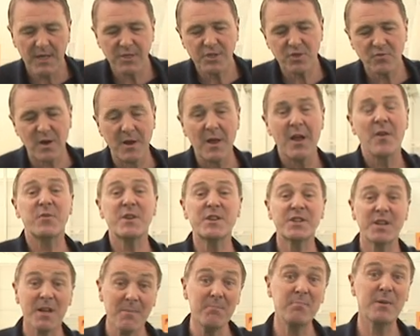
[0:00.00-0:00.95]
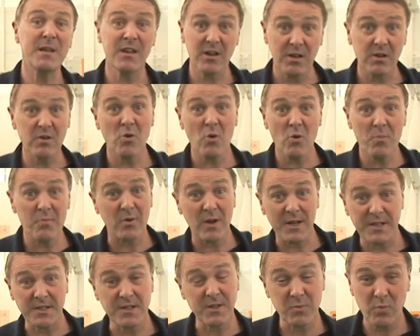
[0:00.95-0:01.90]
as you like. This can be
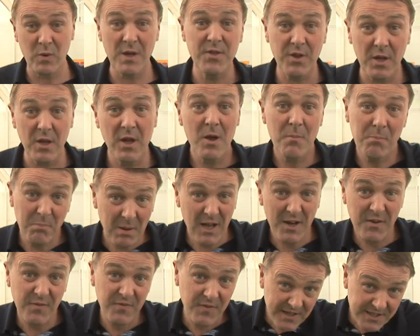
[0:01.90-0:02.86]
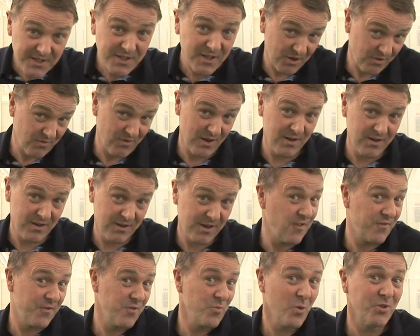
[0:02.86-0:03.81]
incorporated with the blood vesseler
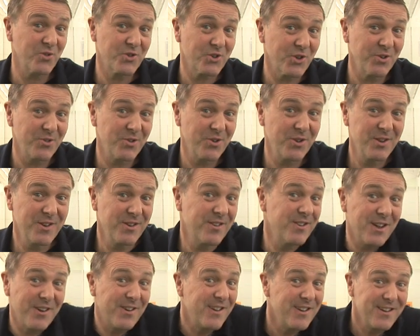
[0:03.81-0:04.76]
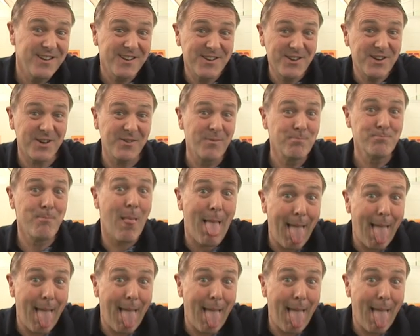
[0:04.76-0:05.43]
if you want to. You know, you can